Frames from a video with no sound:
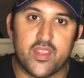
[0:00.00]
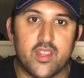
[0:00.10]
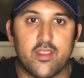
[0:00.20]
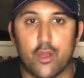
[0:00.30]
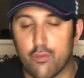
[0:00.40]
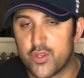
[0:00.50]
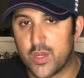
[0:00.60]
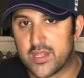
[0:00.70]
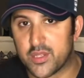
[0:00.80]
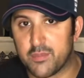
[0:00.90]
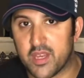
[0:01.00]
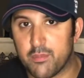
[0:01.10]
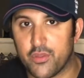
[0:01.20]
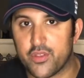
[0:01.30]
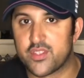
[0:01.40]
The coverage we'll get to in a bit,
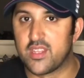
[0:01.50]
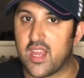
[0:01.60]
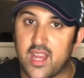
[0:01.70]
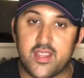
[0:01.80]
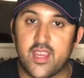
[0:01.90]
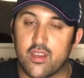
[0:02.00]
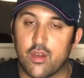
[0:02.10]
but just the idea